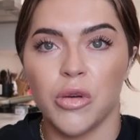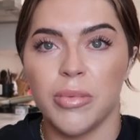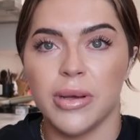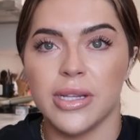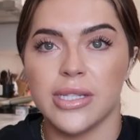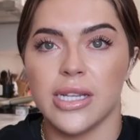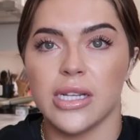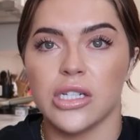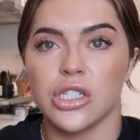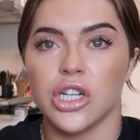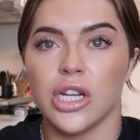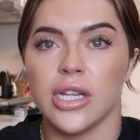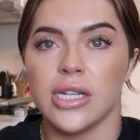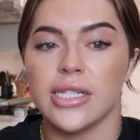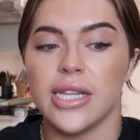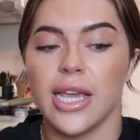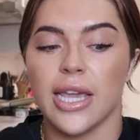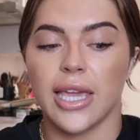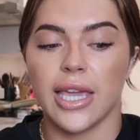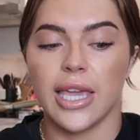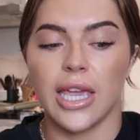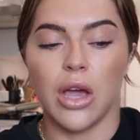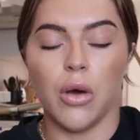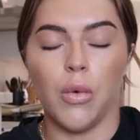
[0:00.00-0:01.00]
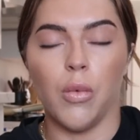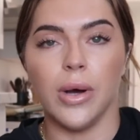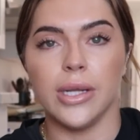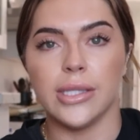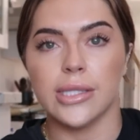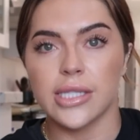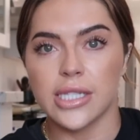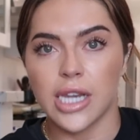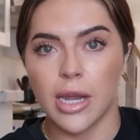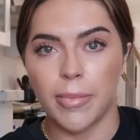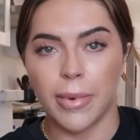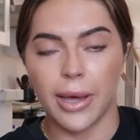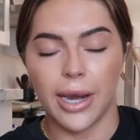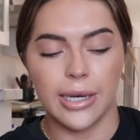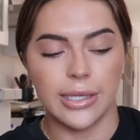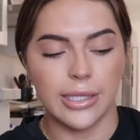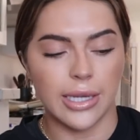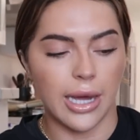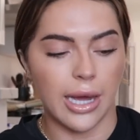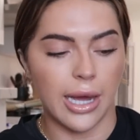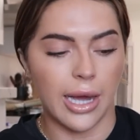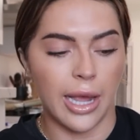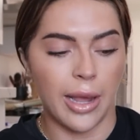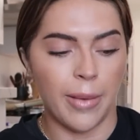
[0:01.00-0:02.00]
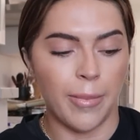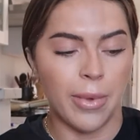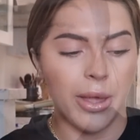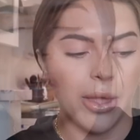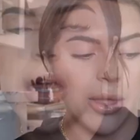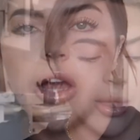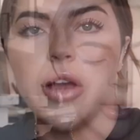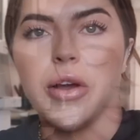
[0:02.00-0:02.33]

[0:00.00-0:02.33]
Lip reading: position, taking it one step at a time.